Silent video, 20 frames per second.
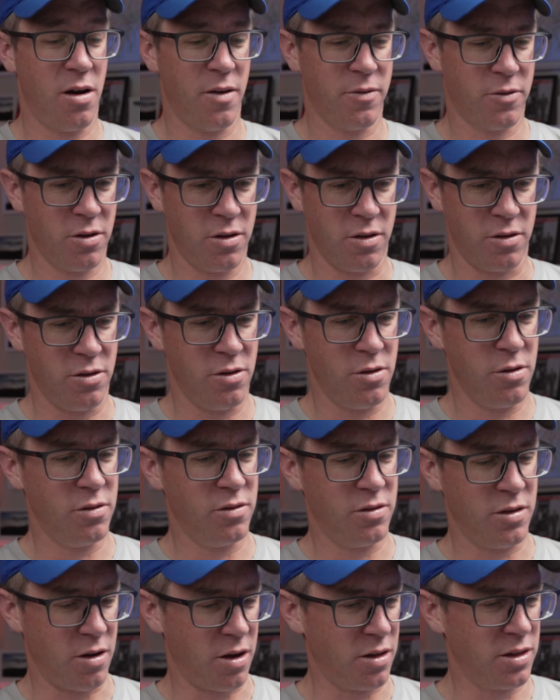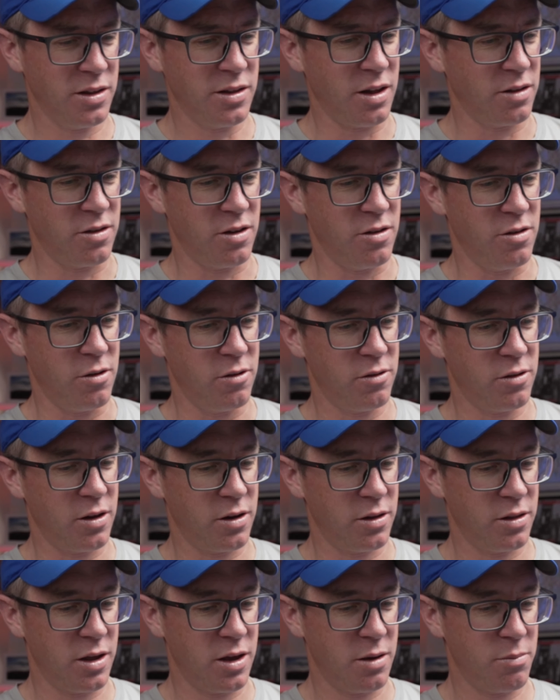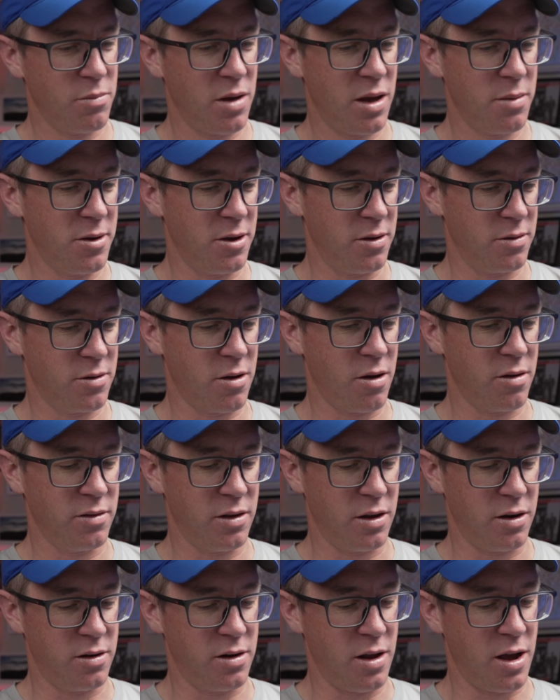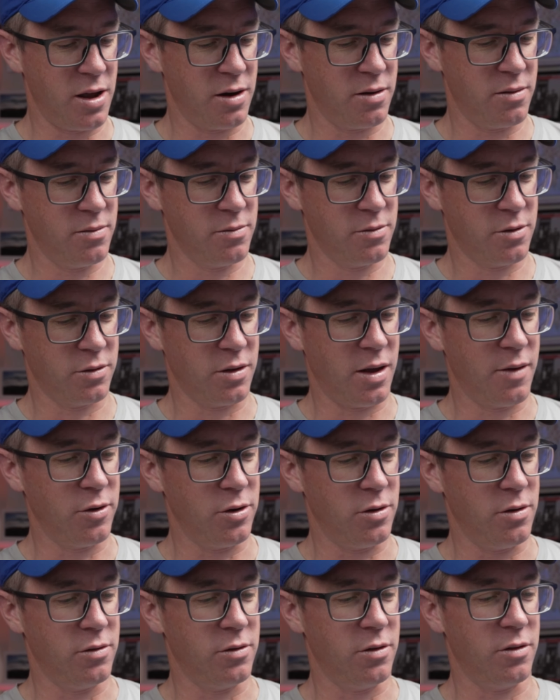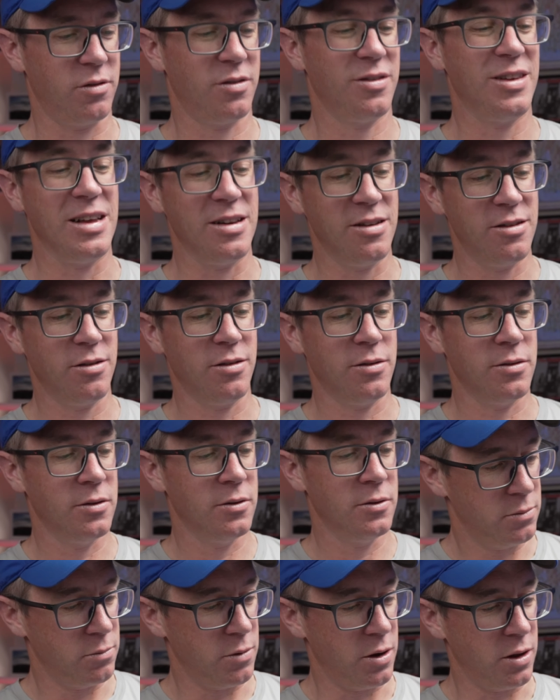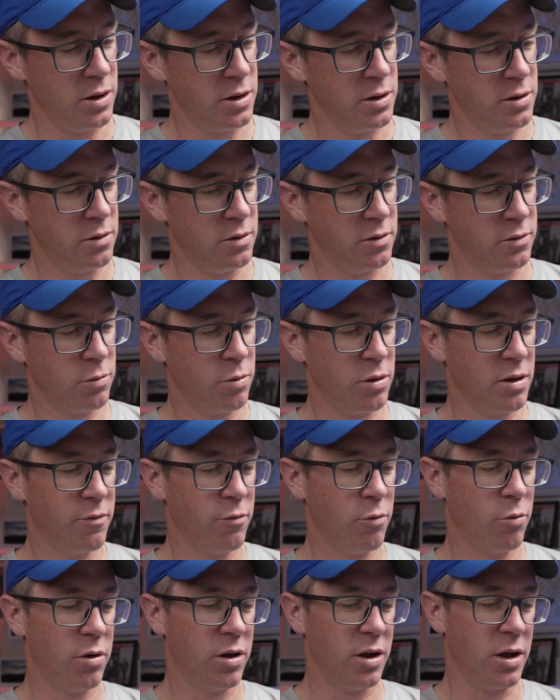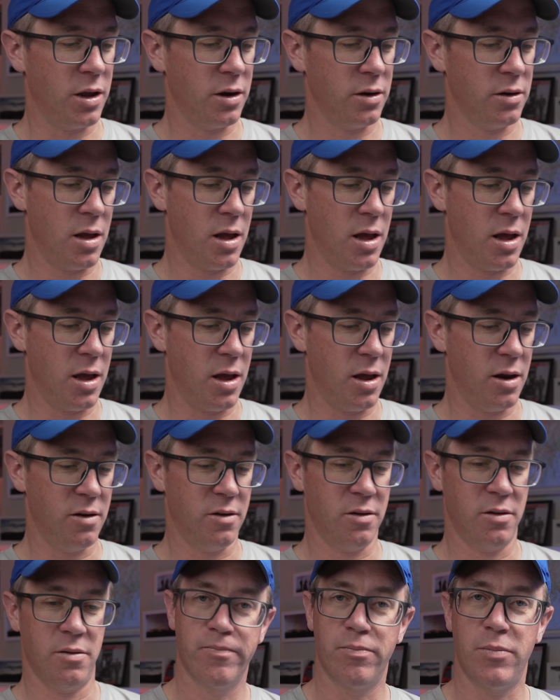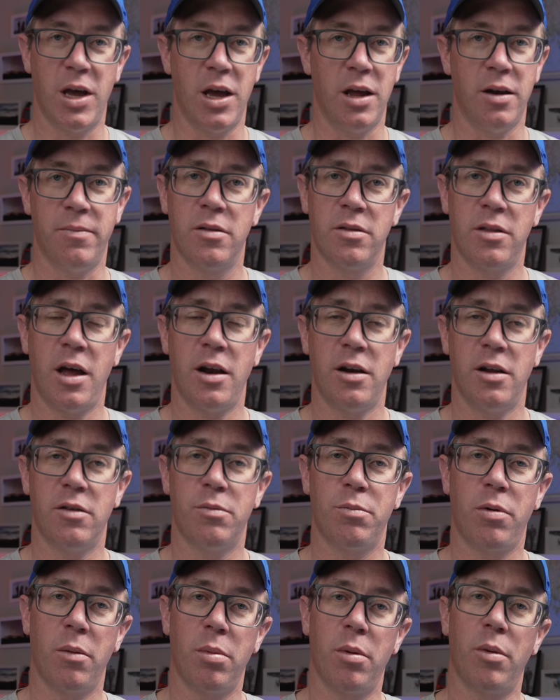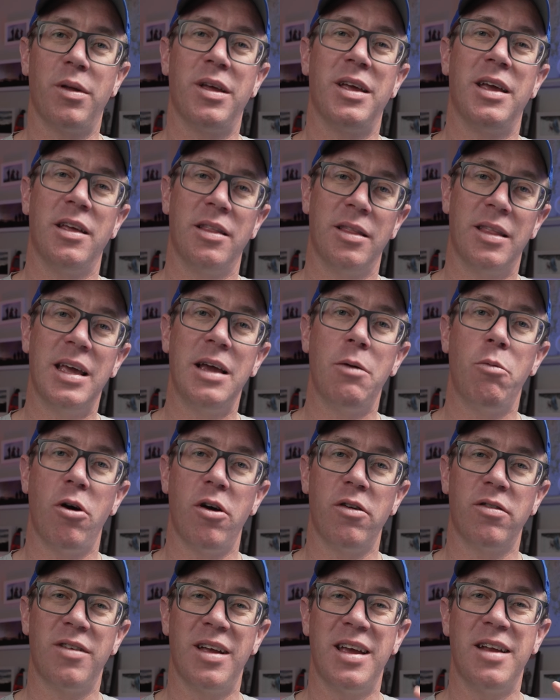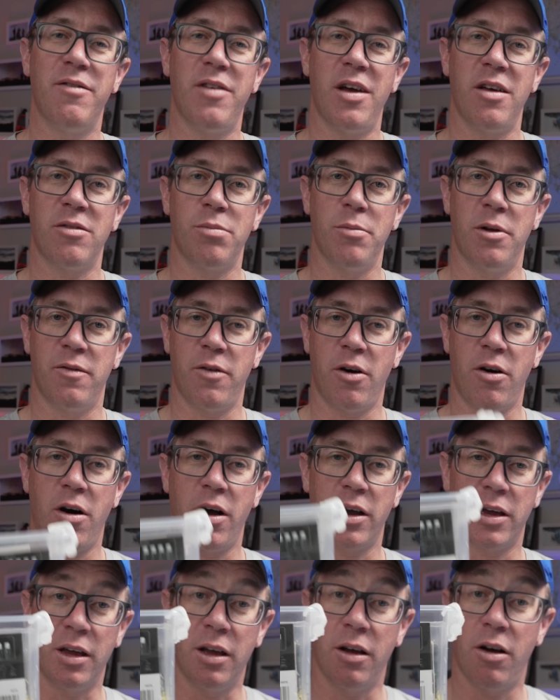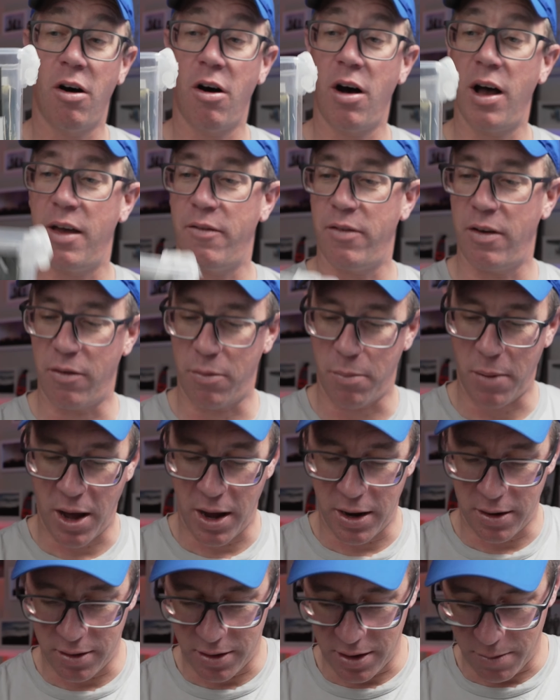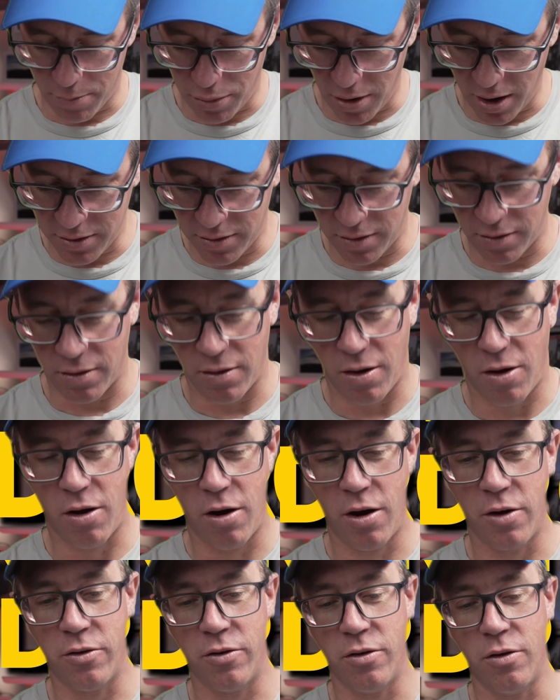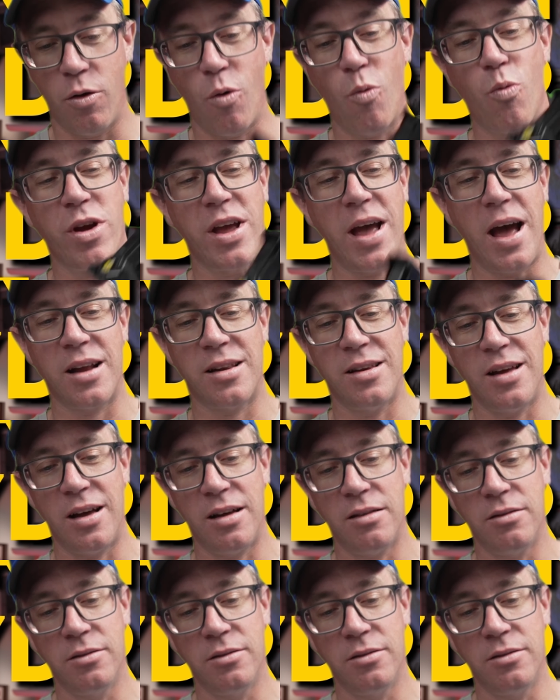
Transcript: I've got a new cell. I think that's a new cell in there. Maybe it goes out of date because I haven't used it since 2014. And yeah, that is probably the worst investment for hiking I have ever made, the Brunton hydrogen reactor.